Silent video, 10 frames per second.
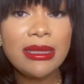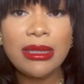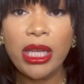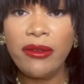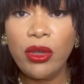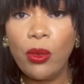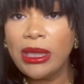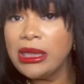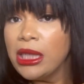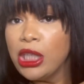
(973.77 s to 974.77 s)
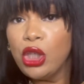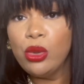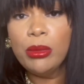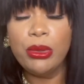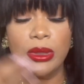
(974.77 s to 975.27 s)
if you want to look cute
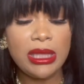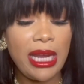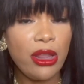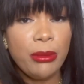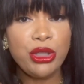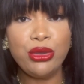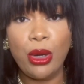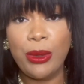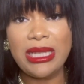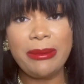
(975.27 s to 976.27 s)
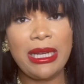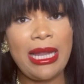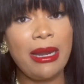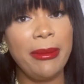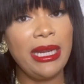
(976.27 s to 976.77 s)
and pull together but you don't want to spend a
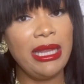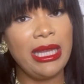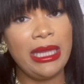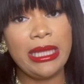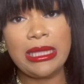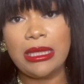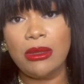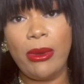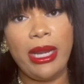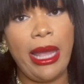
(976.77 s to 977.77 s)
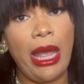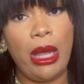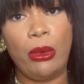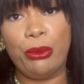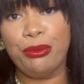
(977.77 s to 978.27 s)
lot of money, then this is the way to
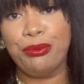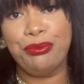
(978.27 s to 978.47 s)
go.